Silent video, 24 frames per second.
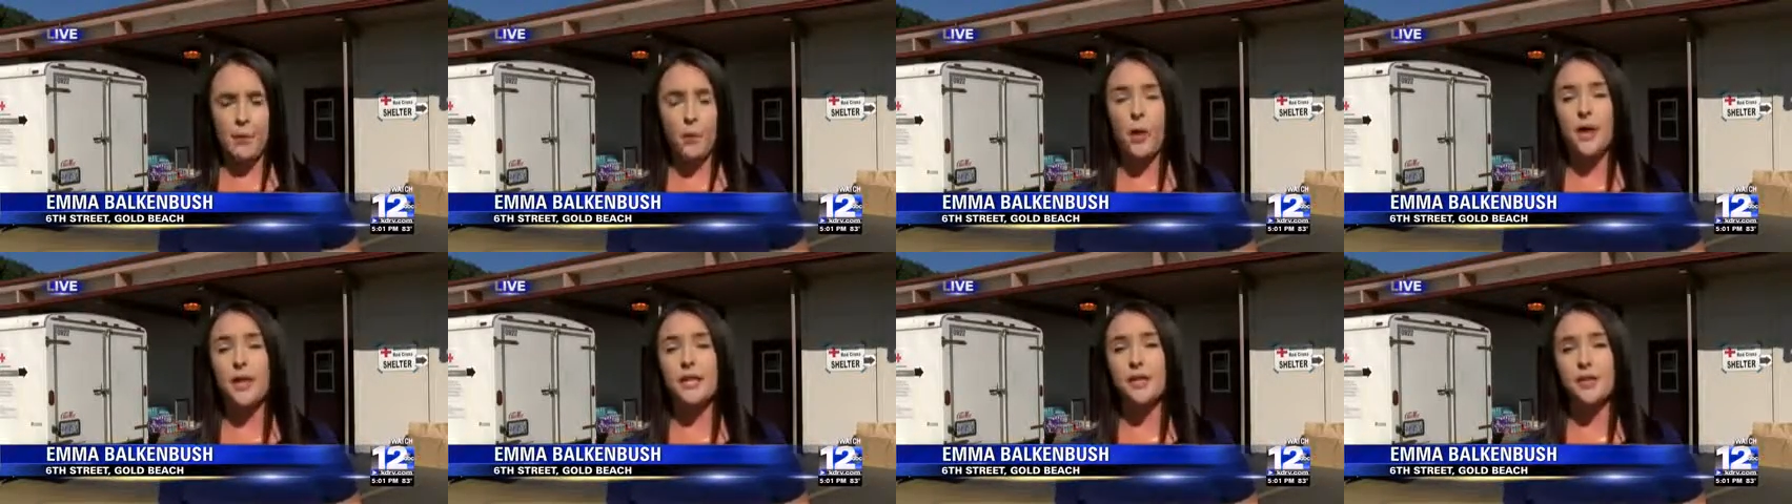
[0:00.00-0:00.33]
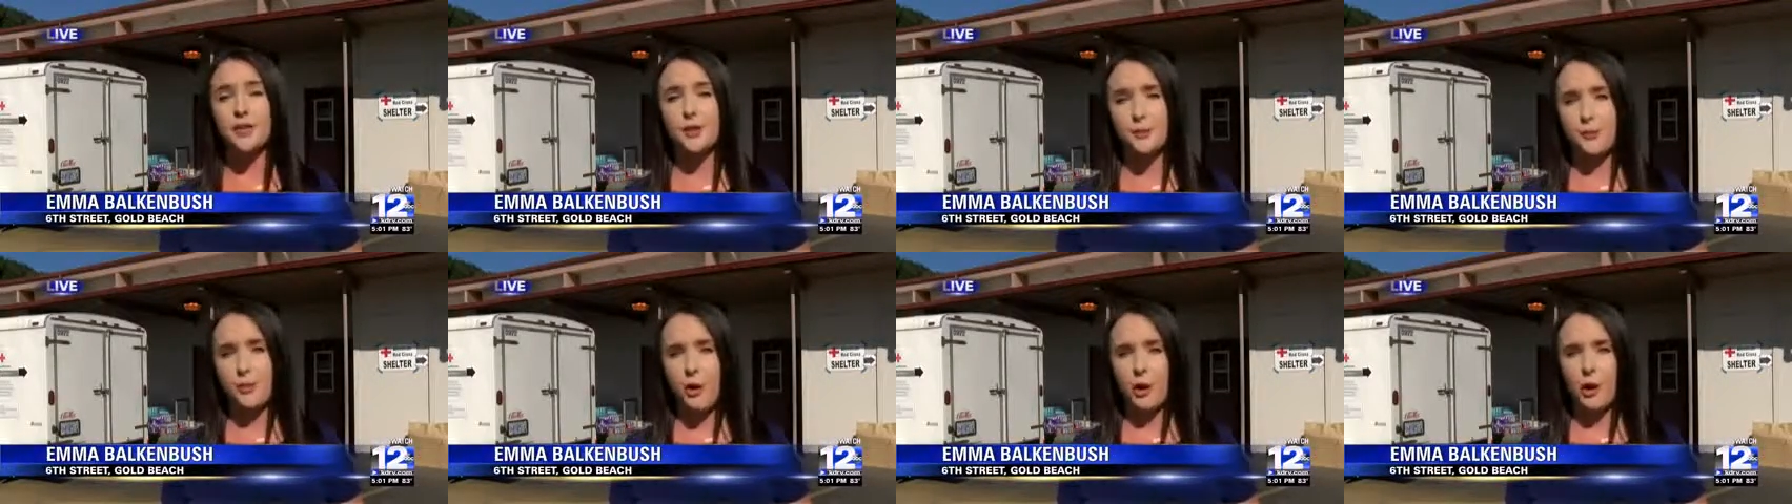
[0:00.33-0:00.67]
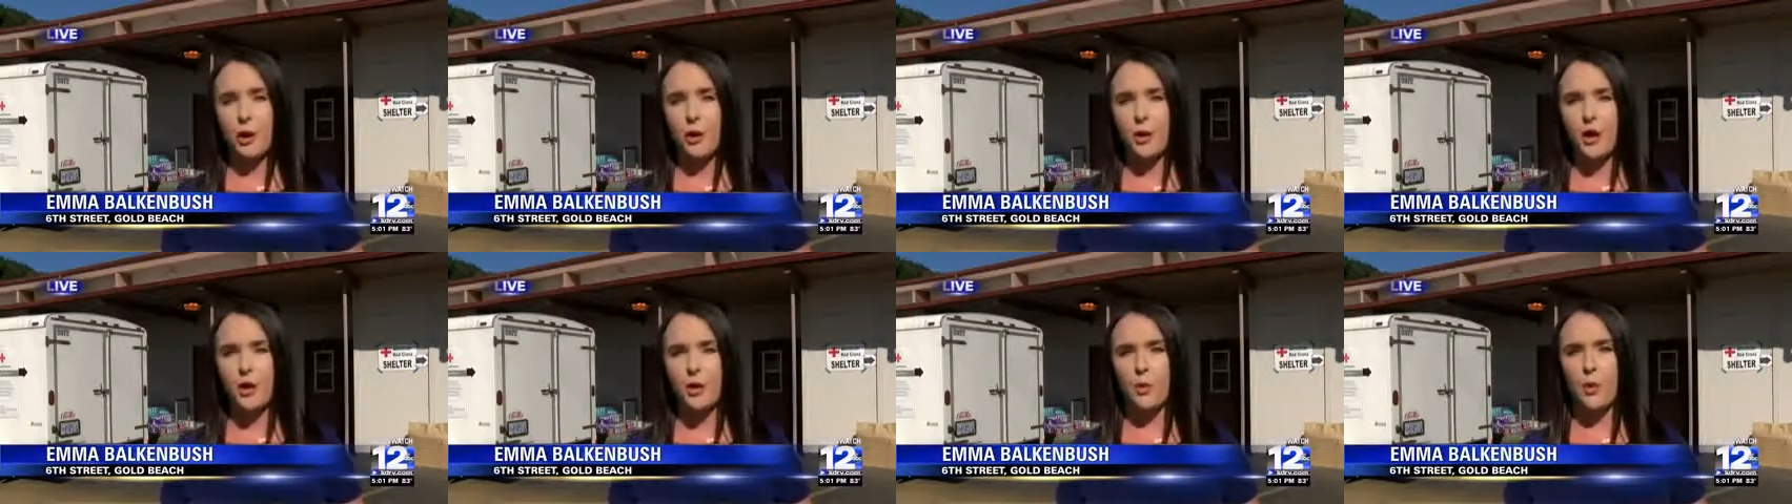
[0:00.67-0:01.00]
One is
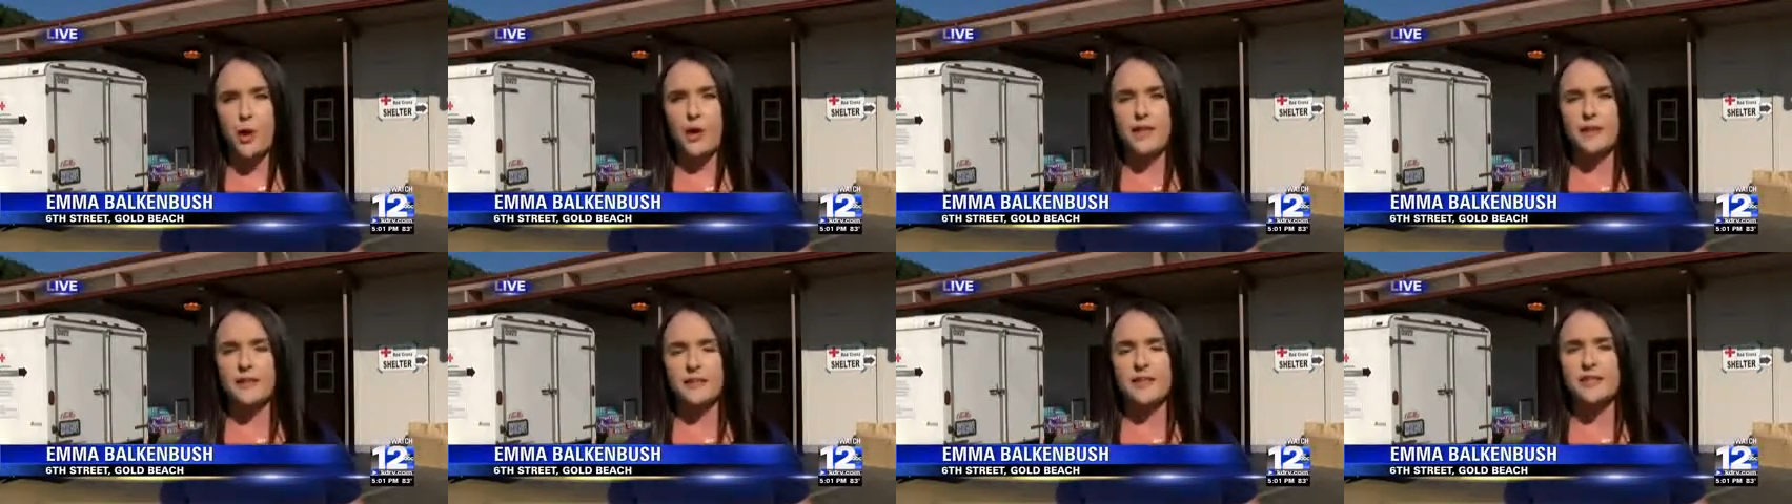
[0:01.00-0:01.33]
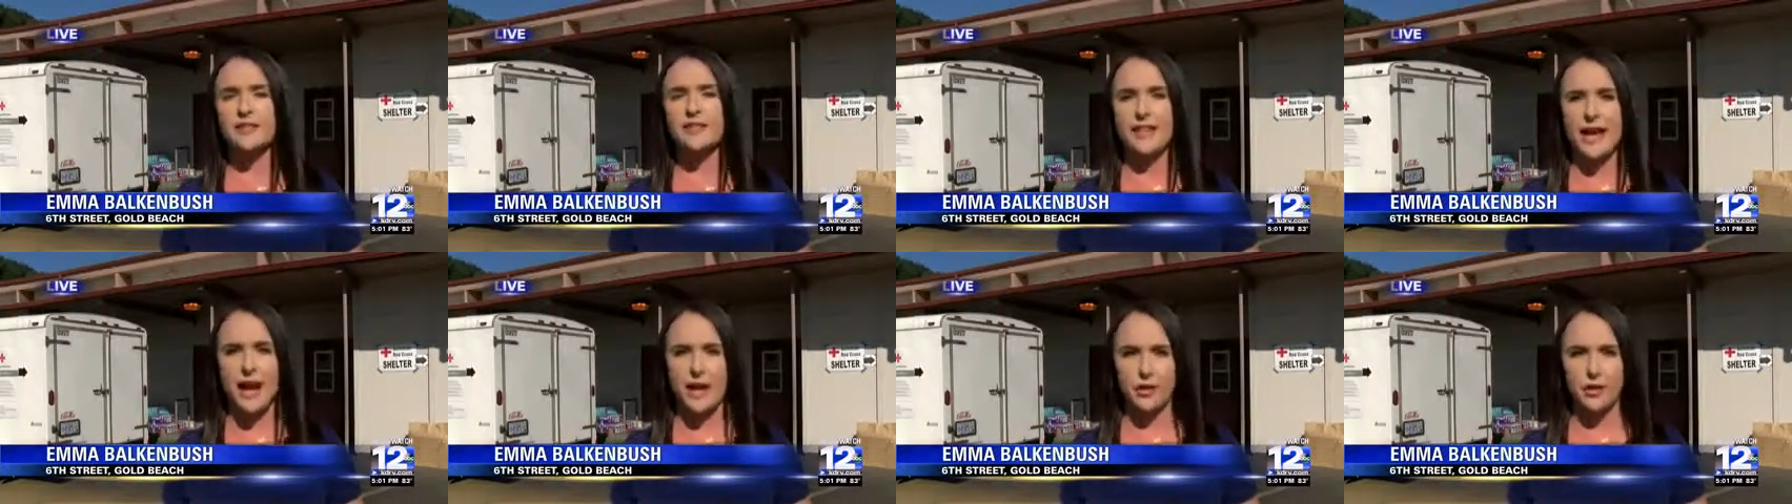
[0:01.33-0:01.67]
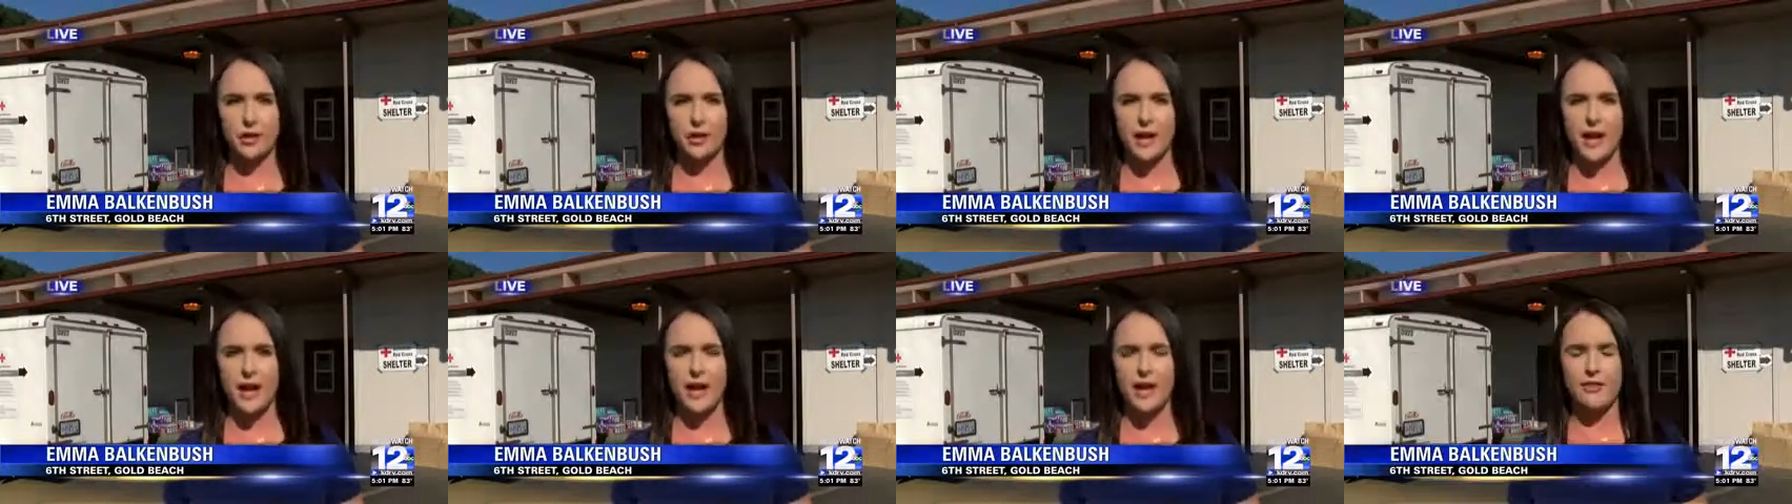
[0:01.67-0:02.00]
tomorrow and one is
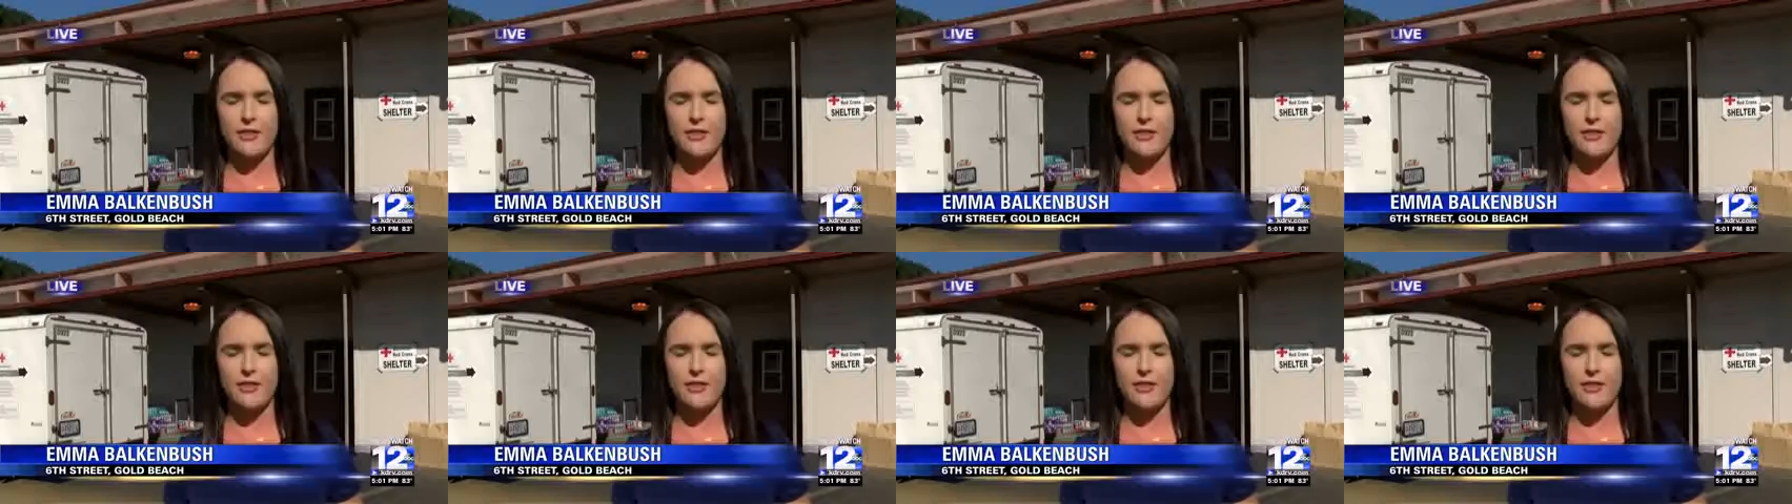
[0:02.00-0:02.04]
Saturday,